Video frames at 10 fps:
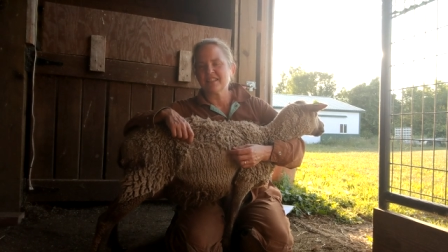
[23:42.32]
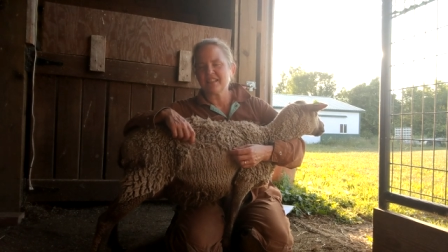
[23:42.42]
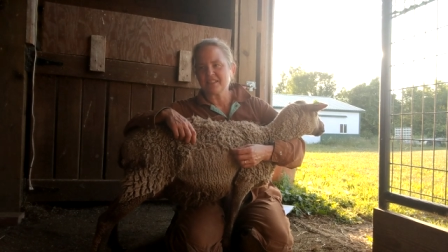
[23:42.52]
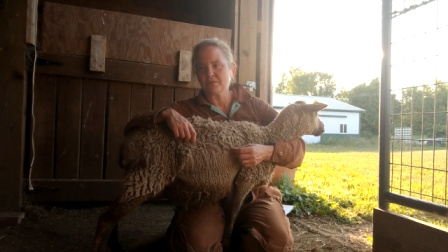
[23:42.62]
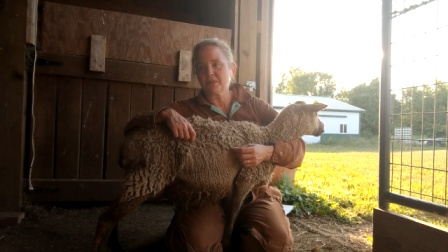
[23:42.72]

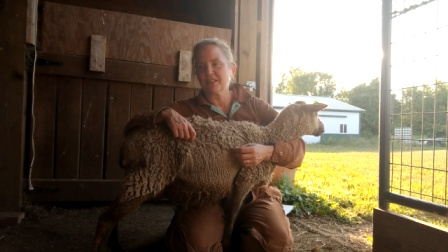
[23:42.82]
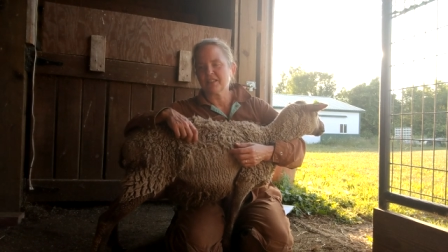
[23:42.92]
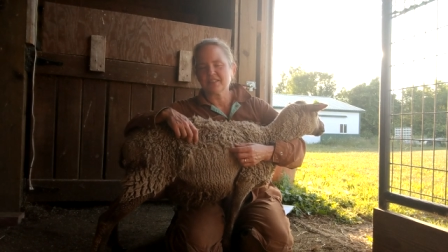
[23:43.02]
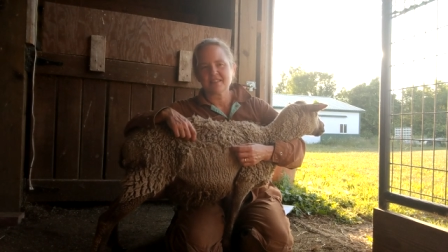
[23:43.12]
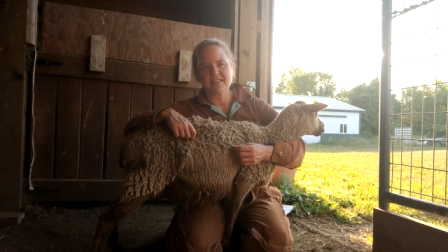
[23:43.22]
is really
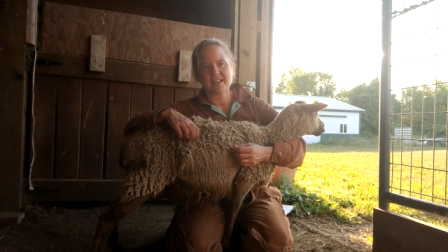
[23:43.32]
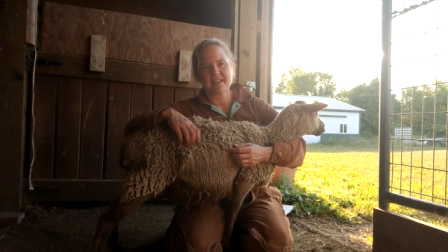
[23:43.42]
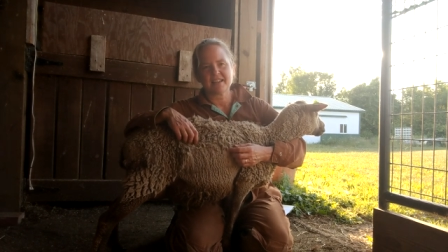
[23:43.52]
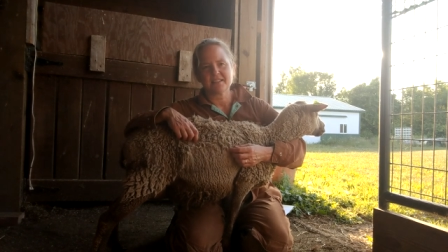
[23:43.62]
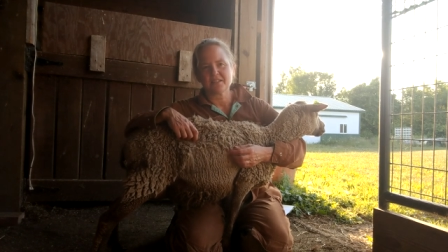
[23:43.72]
good
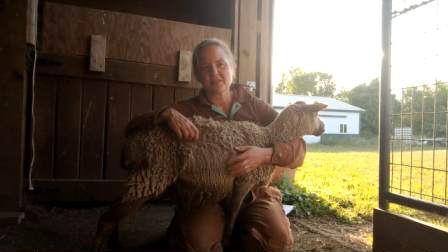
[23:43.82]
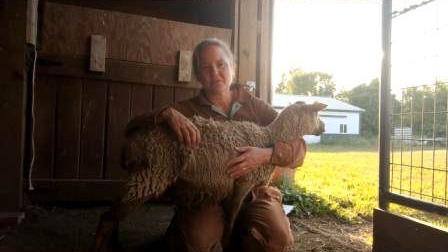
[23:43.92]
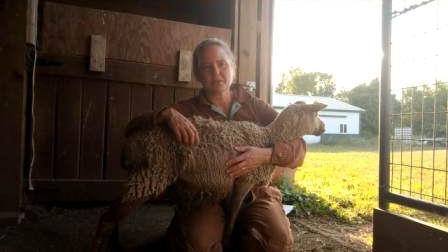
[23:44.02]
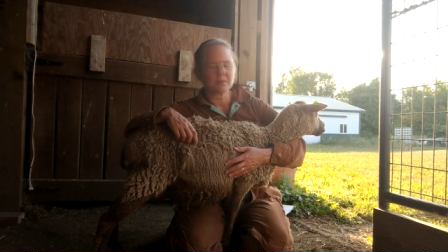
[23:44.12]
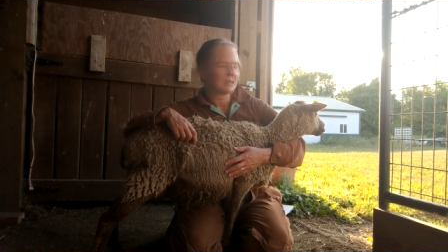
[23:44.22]
size and is
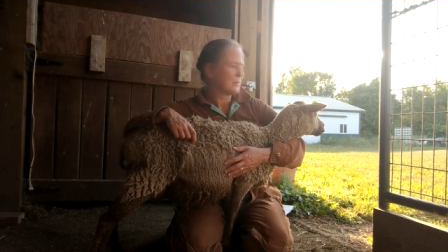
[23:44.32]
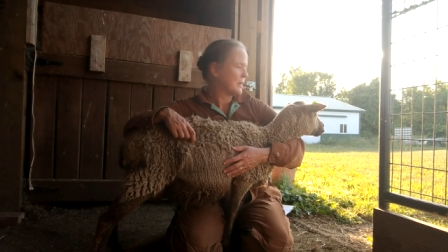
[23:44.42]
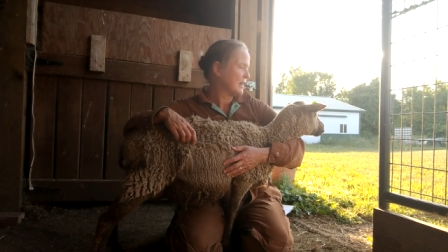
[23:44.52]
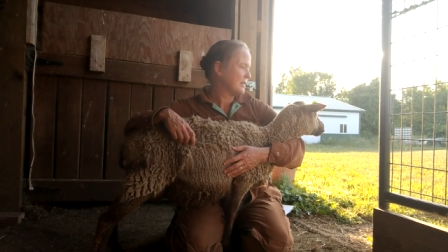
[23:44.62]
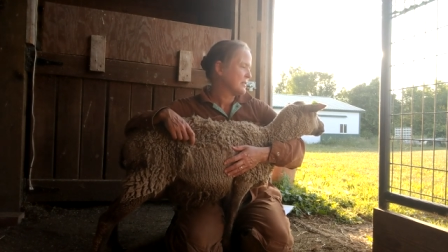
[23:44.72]
doing really
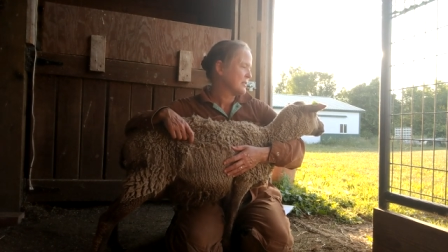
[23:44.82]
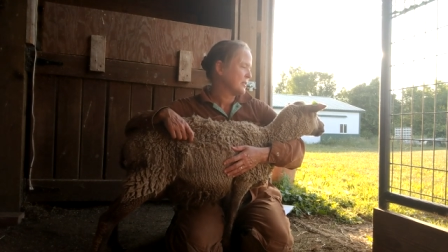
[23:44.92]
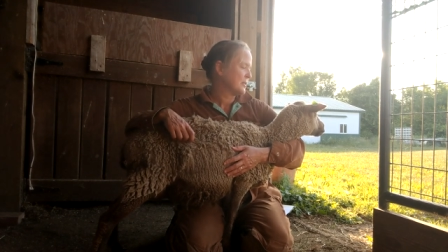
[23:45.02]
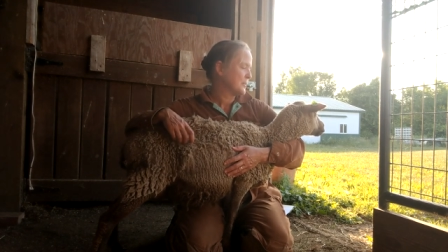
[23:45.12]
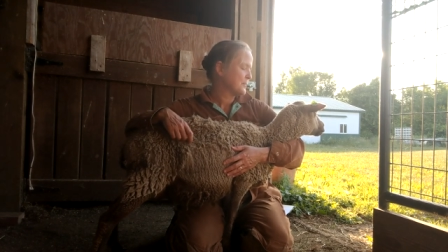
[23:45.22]
well.
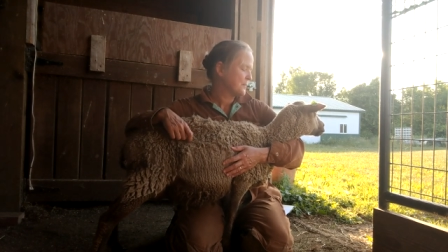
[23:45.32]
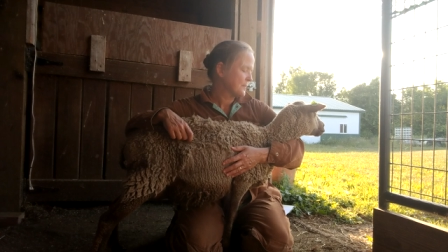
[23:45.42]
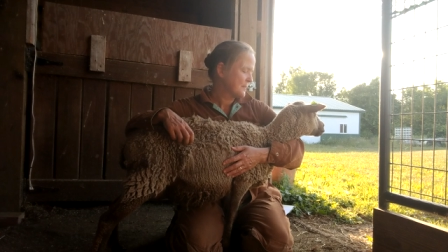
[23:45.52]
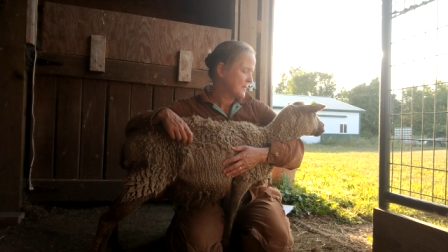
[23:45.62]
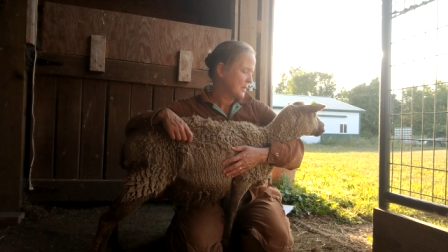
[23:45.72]
So
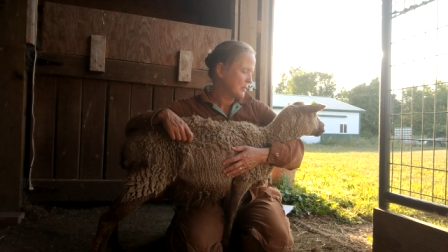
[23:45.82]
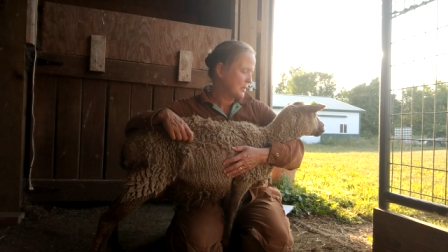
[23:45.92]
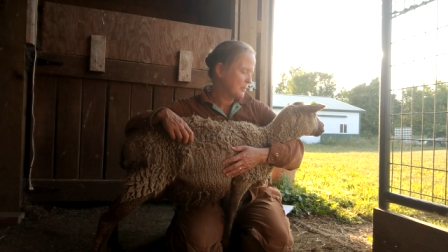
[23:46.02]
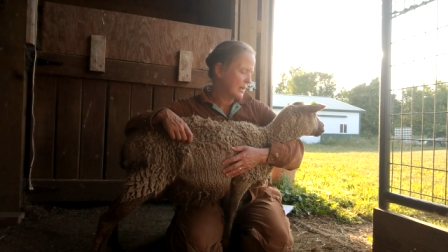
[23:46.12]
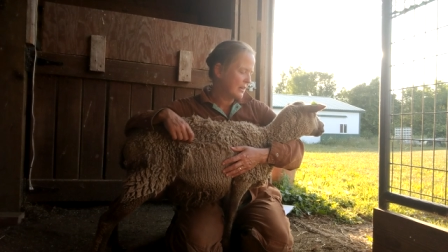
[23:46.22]
so I'm
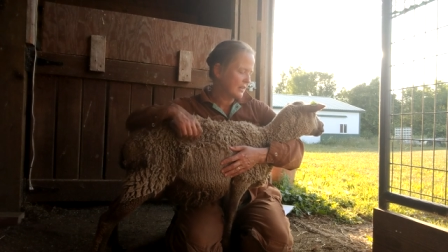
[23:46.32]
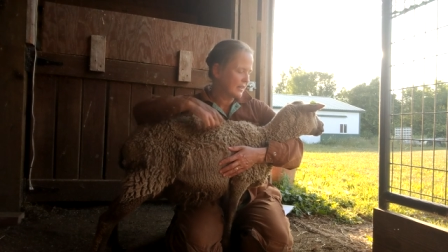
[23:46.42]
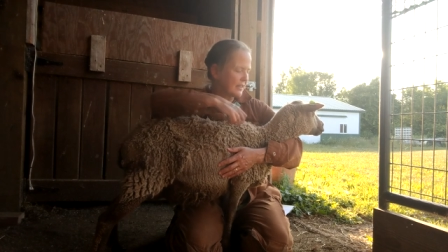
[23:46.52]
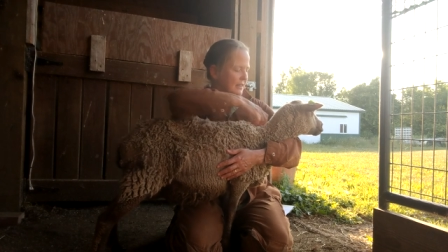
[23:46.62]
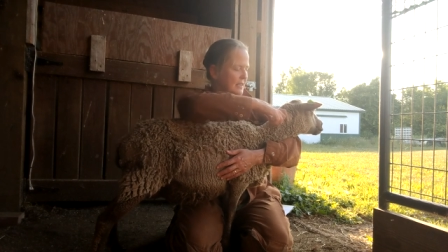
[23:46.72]
really proud of the
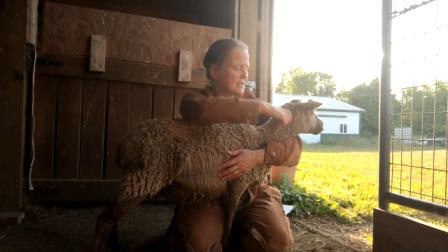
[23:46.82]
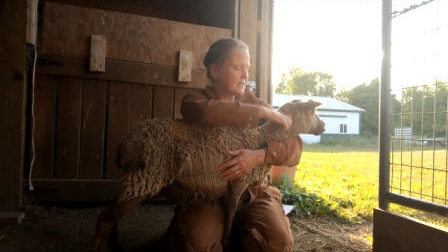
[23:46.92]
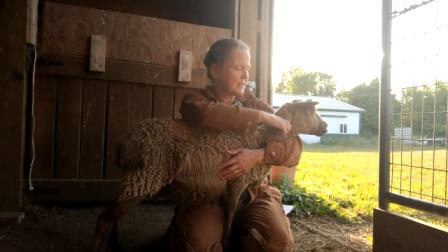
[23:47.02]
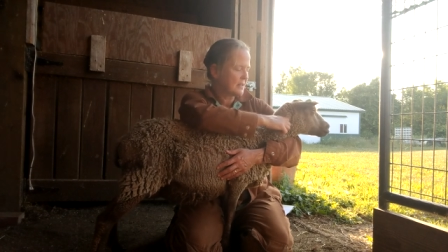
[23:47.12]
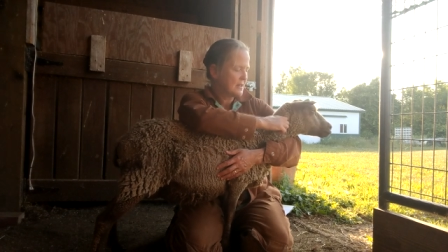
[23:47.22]
Gilly
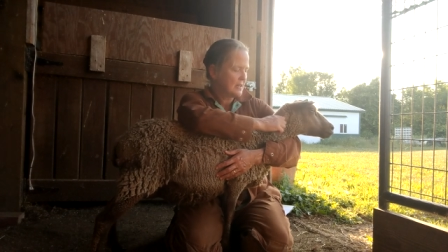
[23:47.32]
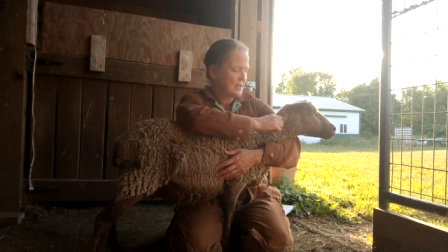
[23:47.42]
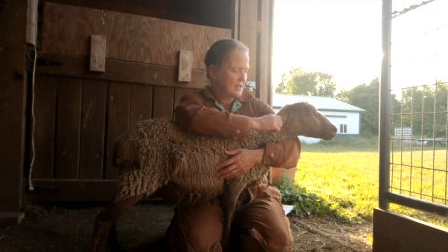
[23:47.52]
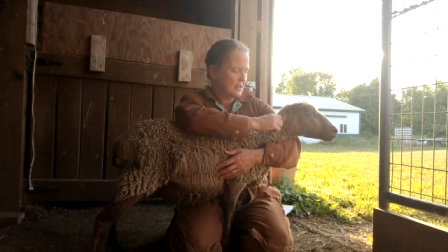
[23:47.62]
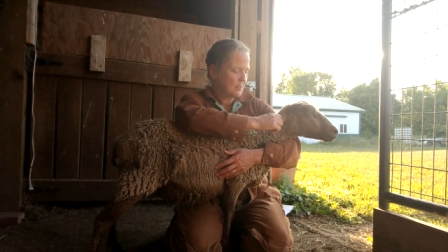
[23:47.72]
as a,
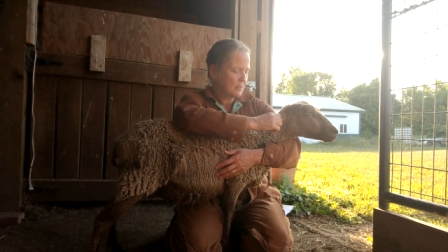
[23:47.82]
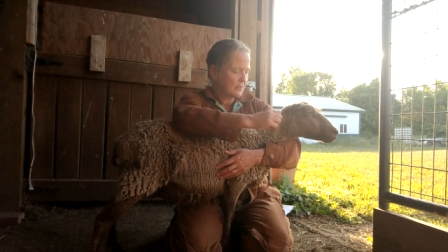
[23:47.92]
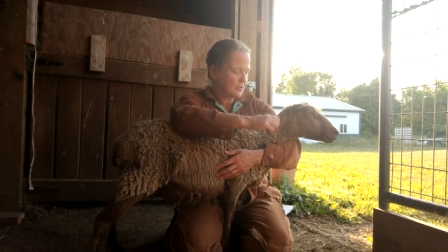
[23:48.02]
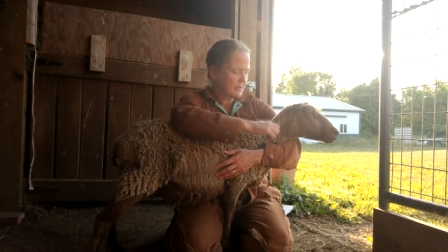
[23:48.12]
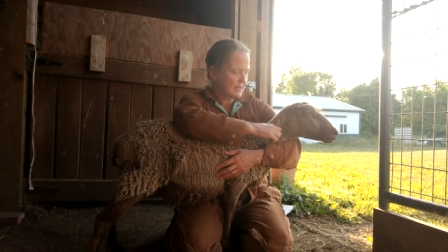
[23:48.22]
her
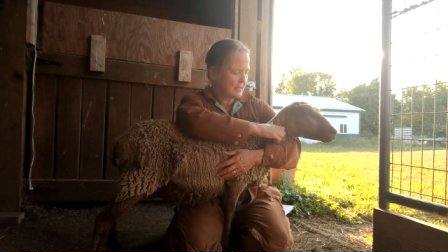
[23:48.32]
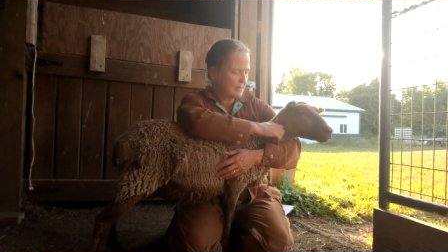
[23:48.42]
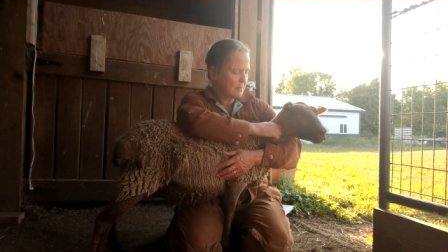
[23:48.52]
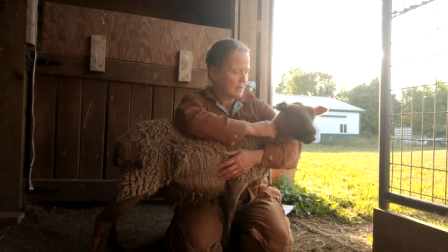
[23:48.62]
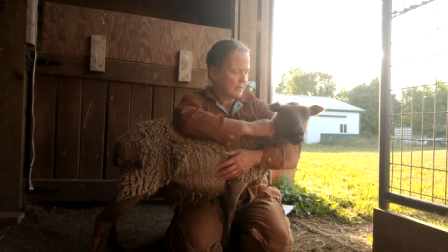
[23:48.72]
performance as
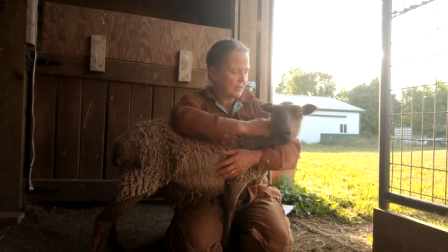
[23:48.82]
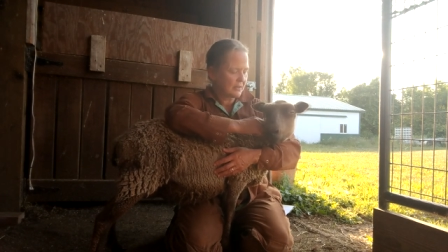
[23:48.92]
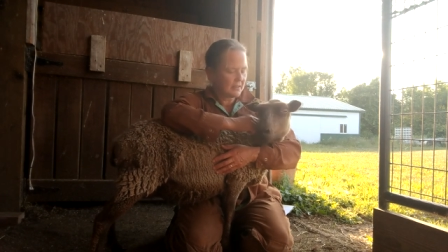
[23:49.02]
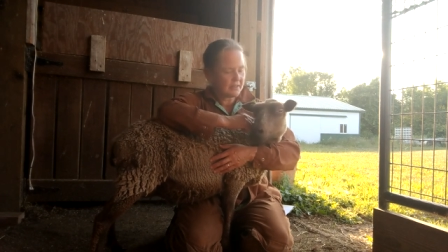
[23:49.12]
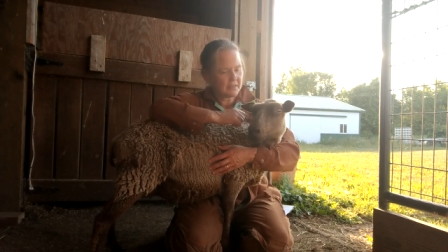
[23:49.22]
a
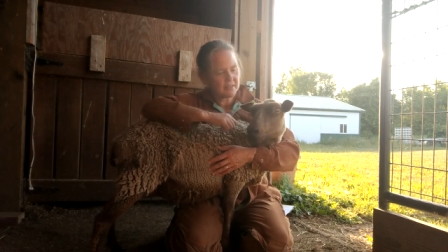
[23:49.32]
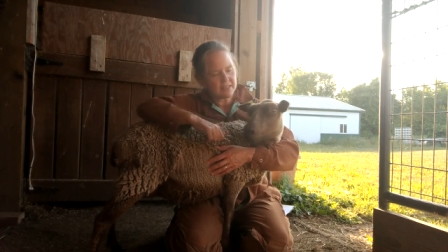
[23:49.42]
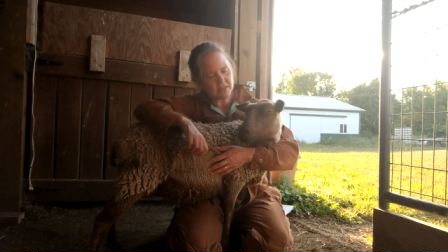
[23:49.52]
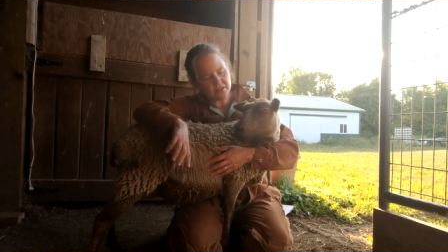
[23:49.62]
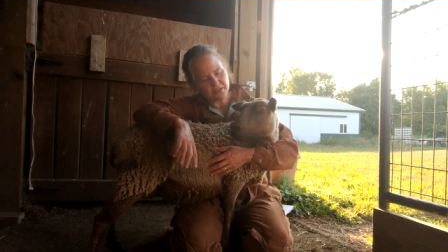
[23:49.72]
mother
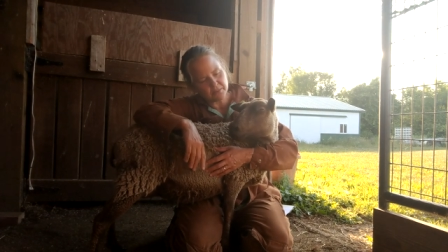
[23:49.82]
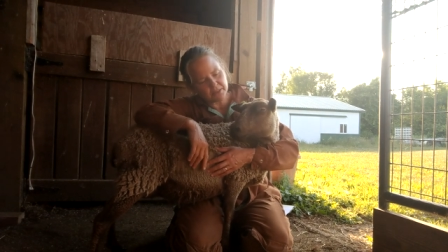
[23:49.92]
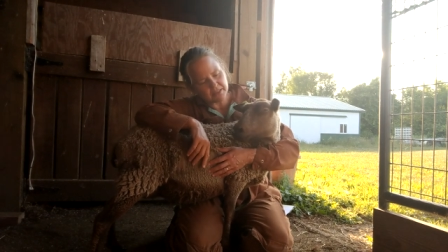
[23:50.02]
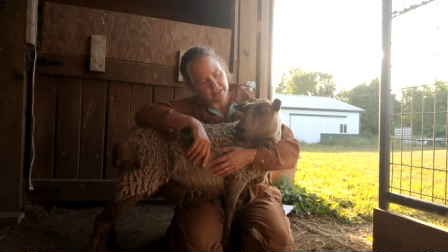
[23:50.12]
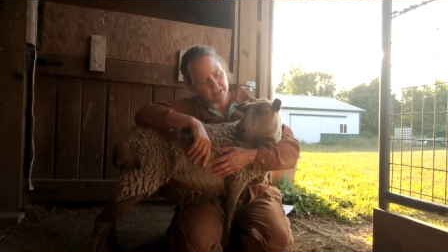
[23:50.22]
and just her
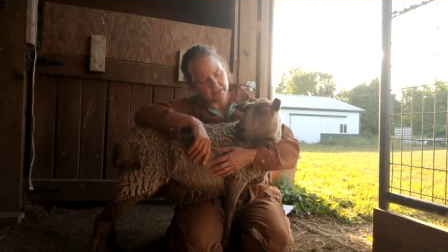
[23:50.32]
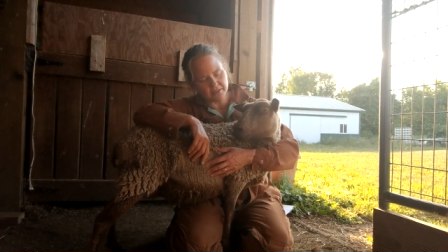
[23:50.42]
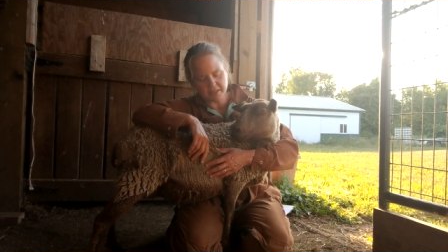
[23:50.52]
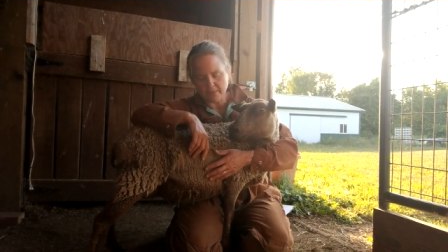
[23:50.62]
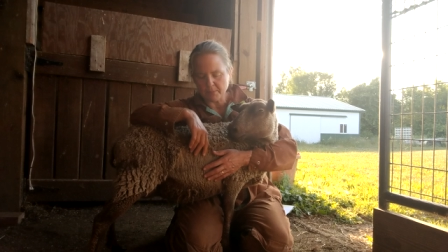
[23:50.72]
really
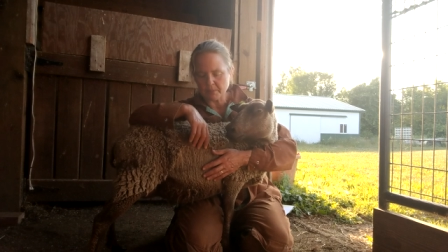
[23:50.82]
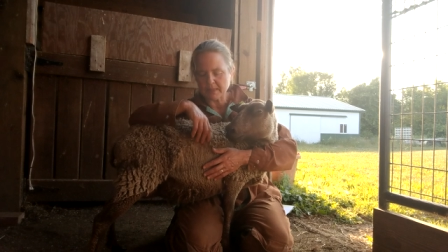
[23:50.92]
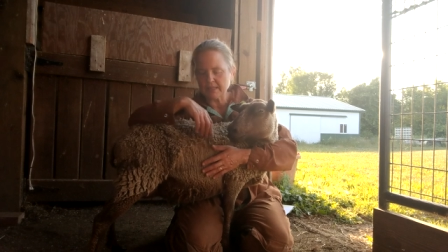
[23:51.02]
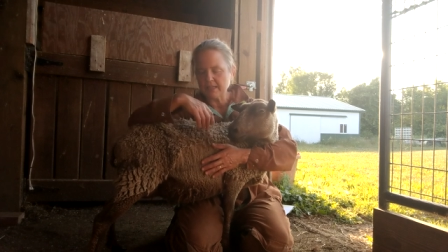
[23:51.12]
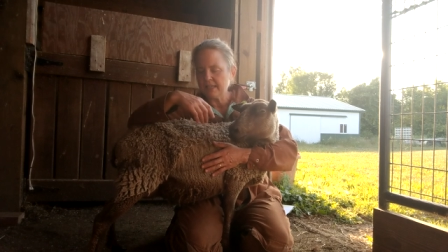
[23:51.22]
gentle temperament.